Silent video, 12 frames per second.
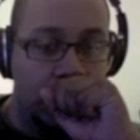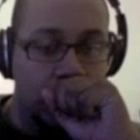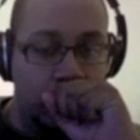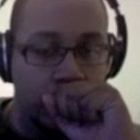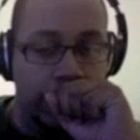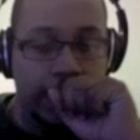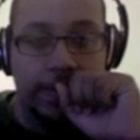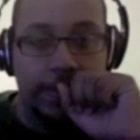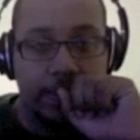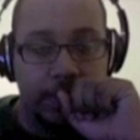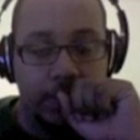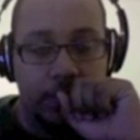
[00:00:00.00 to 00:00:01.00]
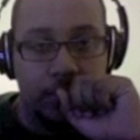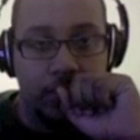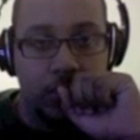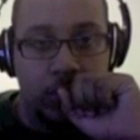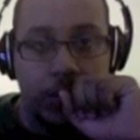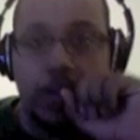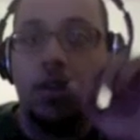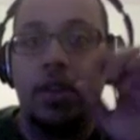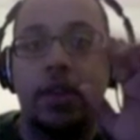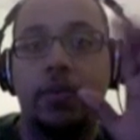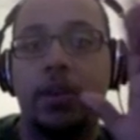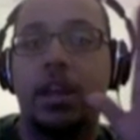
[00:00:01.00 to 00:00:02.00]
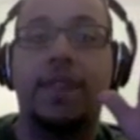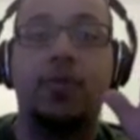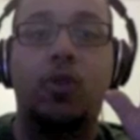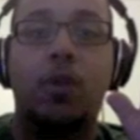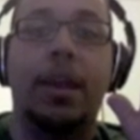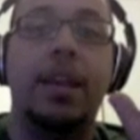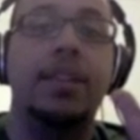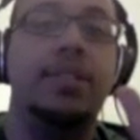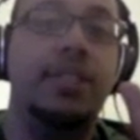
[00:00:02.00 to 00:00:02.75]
We can we know that we're not going to have to worry about any z